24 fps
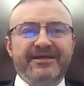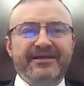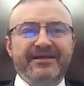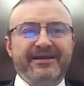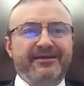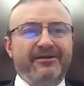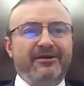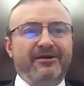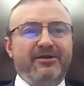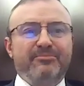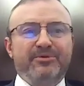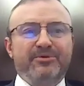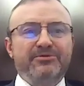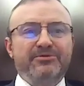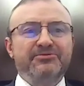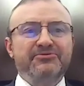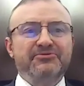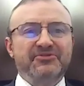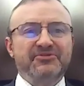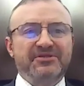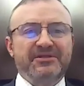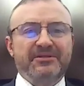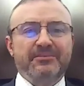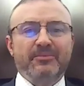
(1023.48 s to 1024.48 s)
They cannot
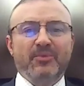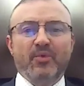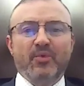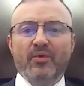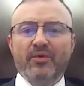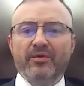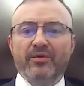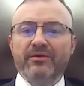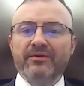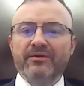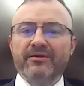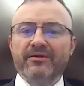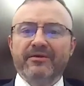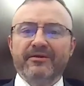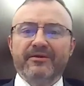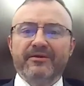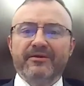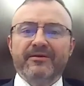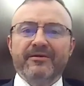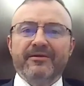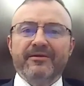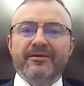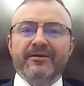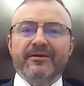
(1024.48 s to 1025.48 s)
produce anymore.
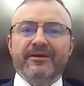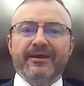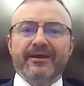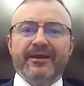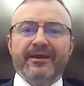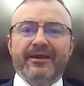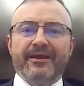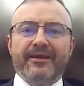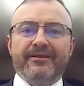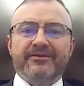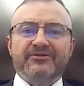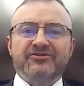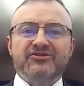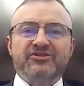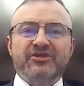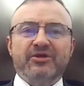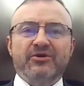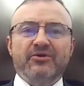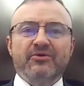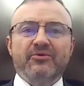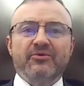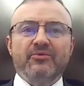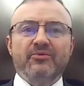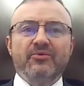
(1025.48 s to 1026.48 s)
And
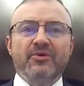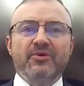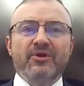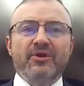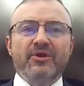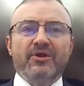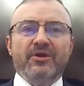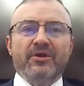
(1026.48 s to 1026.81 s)
so